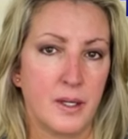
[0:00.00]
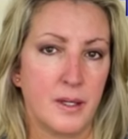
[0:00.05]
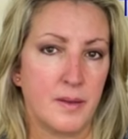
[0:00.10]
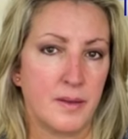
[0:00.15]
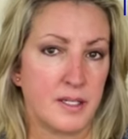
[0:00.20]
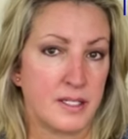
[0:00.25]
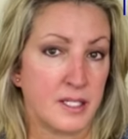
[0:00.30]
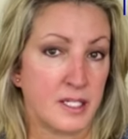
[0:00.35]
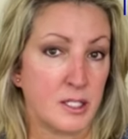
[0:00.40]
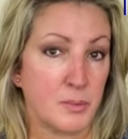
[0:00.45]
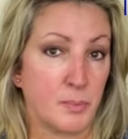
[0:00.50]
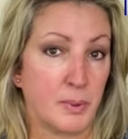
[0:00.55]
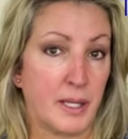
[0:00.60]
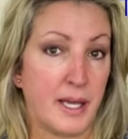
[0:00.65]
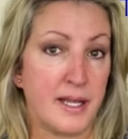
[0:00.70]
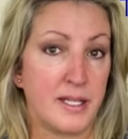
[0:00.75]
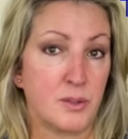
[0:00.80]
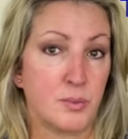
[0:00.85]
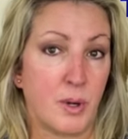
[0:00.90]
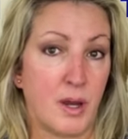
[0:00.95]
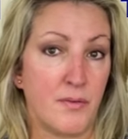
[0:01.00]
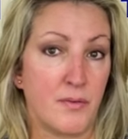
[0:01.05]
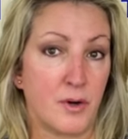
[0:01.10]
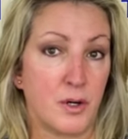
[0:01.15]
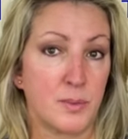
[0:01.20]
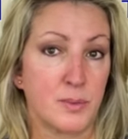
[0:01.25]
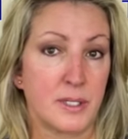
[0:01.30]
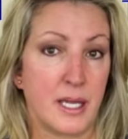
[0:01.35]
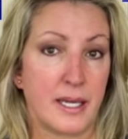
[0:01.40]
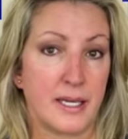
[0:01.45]
This explains why
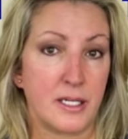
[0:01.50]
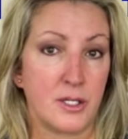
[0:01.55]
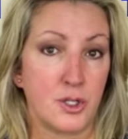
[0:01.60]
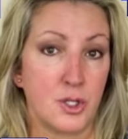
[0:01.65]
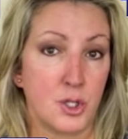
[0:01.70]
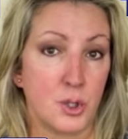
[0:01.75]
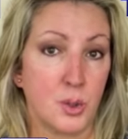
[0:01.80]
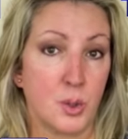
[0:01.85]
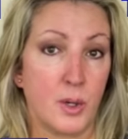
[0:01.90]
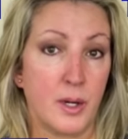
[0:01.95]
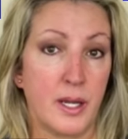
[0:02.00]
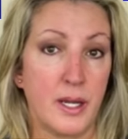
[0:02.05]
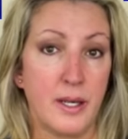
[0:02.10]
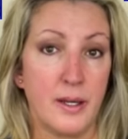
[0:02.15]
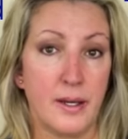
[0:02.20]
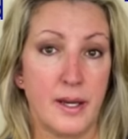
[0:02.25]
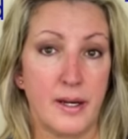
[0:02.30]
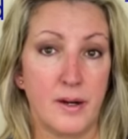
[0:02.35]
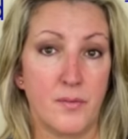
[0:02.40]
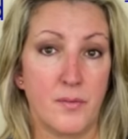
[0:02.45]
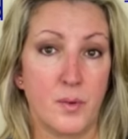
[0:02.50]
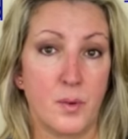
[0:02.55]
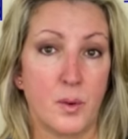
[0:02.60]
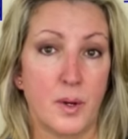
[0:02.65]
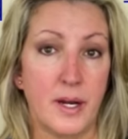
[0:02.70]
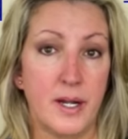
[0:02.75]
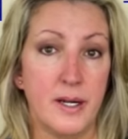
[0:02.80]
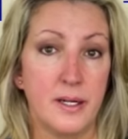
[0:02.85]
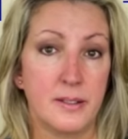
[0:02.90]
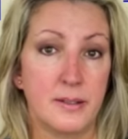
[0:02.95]
verbs like enjoy and
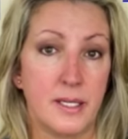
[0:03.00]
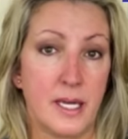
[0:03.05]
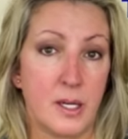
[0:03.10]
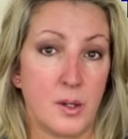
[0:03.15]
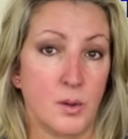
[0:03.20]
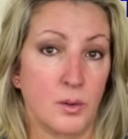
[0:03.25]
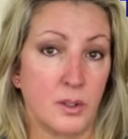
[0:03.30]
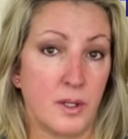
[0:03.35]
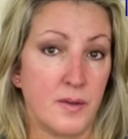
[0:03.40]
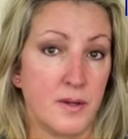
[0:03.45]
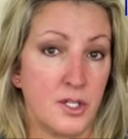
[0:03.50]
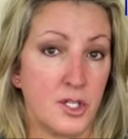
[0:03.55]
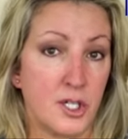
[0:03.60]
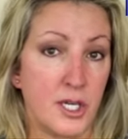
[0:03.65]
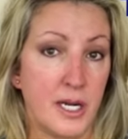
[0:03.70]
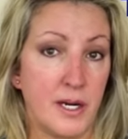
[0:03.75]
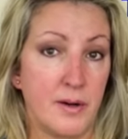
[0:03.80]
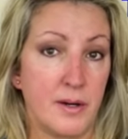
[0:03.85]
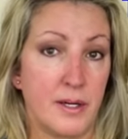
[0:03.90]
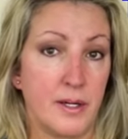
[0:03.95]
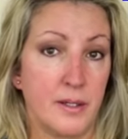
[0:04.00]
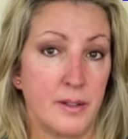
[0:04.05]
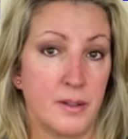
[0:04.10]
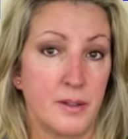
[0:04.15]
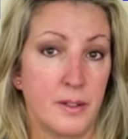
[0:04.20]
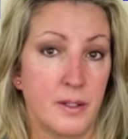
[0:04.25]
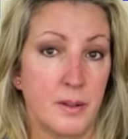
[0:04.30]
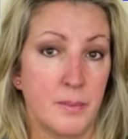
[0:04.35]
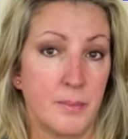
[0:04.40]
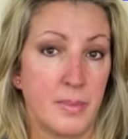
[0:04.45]
avoid take only the gerund,
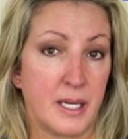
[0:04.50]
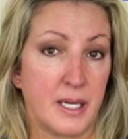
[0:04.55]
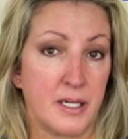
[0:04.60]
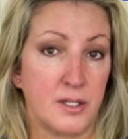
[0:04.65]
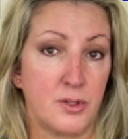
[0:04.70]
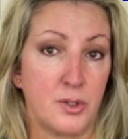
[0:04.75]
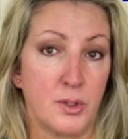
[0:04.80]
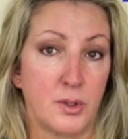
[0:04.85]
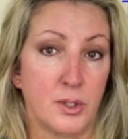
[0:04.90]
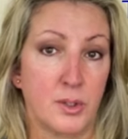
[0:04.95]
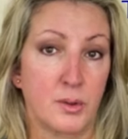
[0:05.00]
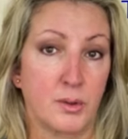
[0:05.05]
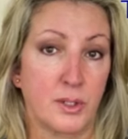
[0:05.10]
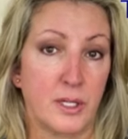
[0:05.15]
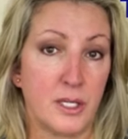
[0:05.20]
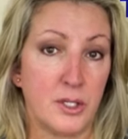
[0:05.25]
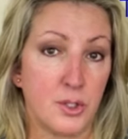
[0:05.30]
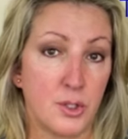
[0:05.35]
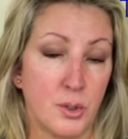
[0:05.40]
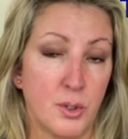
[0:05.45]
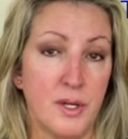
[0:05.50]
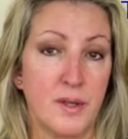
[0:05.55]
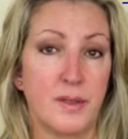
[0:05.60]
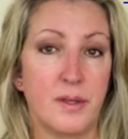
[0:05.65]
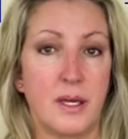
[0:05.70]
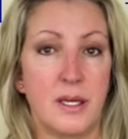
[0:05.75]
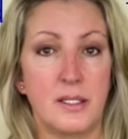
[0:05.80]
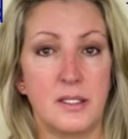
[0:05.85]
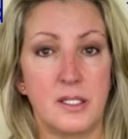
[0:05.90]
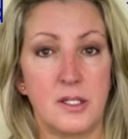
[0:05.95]
because you can only enjoy
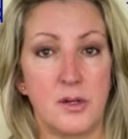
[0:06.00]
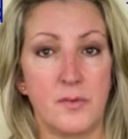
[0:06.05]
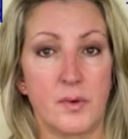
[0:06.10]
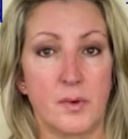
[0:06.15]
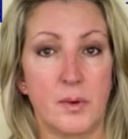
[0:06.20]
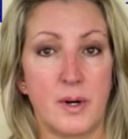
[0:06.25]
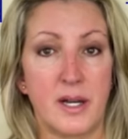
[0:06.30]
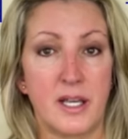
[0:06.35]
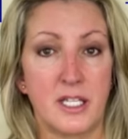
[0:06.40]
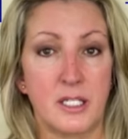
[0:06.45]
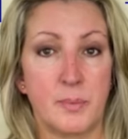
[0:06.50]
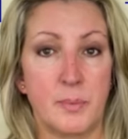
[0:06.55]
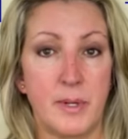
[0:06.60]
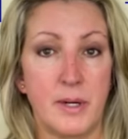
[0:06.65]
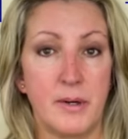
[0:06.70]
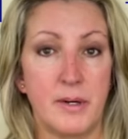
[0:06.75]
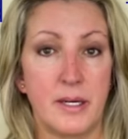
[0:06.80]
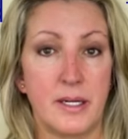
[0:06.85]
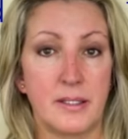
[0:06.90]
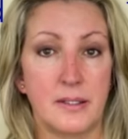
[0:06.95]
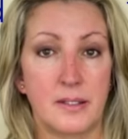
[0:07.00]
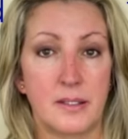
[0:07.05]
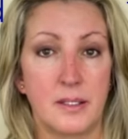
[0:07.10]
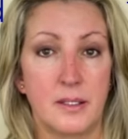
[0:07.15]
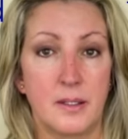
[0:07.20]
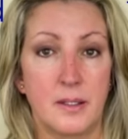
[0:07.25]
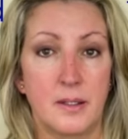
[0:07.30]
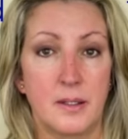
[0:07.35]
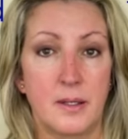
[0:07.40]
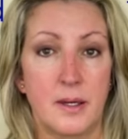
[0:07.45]
things that you've already experienced,
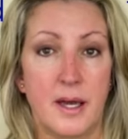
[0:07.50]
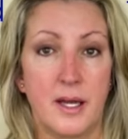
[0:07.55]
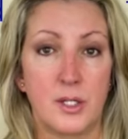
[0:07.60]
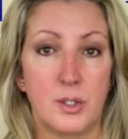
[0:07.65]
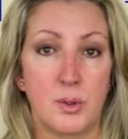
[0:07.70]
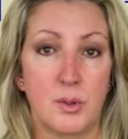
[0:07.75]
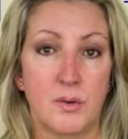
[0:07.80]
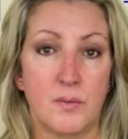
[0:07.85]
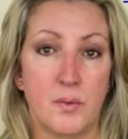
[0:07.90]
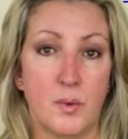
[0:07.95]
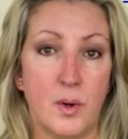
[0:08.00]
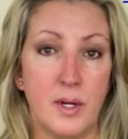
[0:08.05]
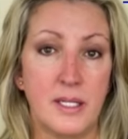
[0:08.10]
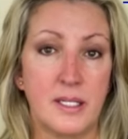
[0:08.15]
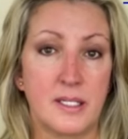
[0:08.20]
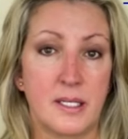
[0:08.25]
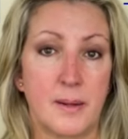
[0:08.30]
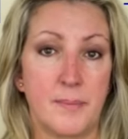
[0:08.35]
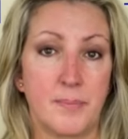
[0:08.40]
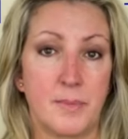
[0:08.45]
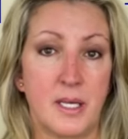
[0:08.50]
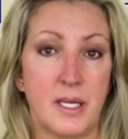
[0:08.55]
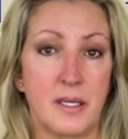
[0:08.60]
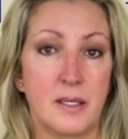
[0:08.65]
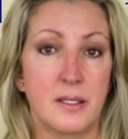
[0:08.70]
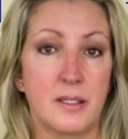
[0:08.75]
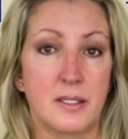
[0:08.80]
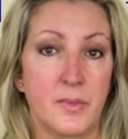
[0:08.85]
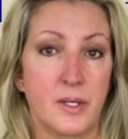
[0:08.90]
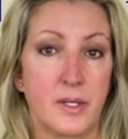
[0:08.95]
and to avoid
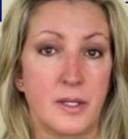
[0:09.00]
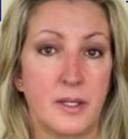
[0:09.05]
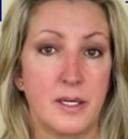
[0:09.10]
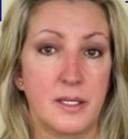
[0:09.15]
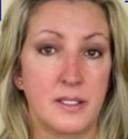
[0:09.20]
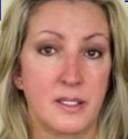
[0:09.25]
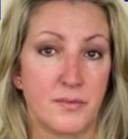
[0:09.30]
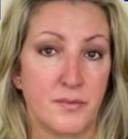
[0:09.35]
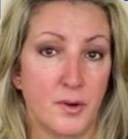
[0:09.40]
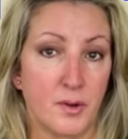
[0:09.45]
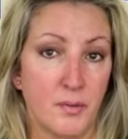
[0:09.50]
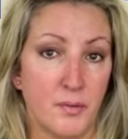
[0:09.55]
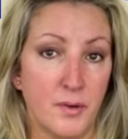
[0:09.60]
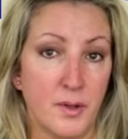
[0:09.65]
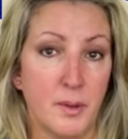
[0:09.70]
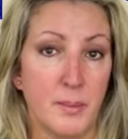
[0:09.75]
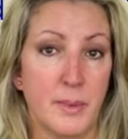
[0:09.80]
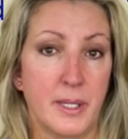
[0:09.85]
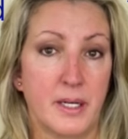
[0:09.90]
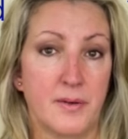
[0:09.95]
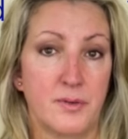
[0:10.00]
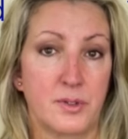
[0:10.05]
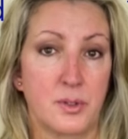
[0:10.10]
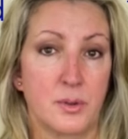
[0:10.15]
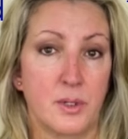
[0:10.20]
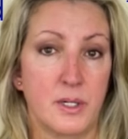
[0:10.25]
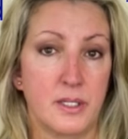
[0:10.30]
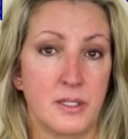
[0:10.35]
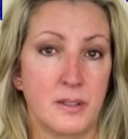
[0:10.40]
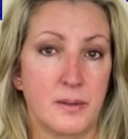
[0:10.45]
something is a fulfillment of
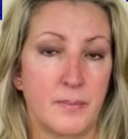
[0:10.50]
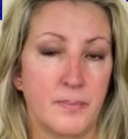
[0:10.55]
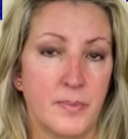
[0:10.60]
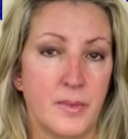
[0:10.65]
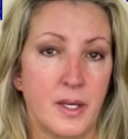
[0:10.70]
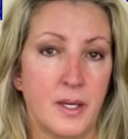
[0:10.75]
sorts.